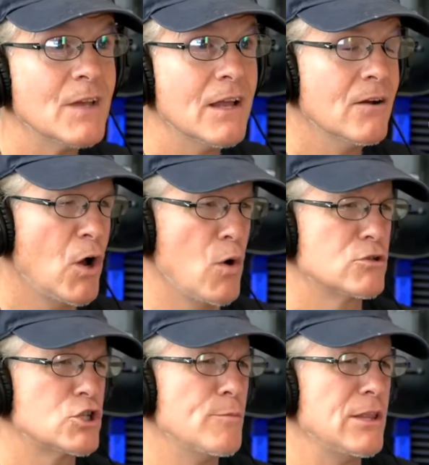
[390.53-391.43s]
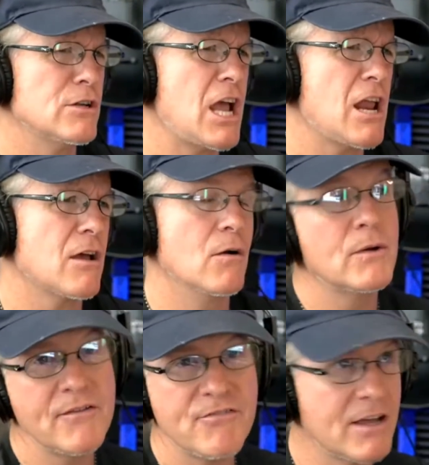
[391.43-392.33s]
You know, oh, show me the data.
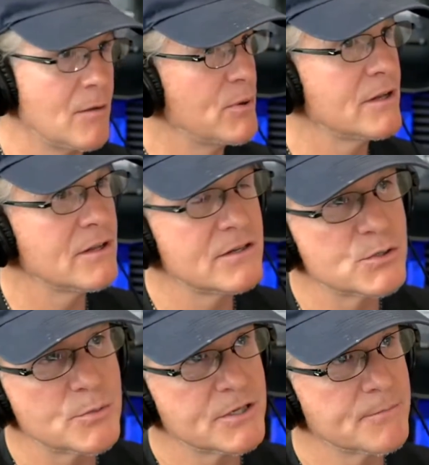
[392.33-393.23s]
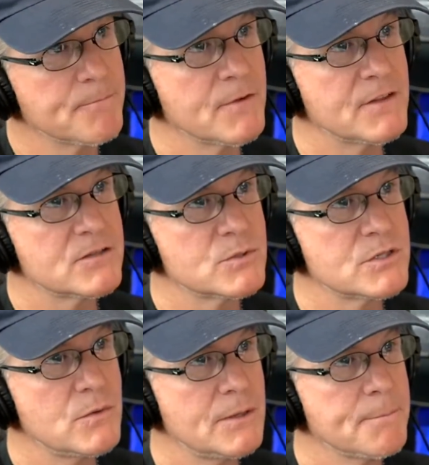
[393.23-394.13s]
Okay, fine. I'll put it in the description if that's what you want.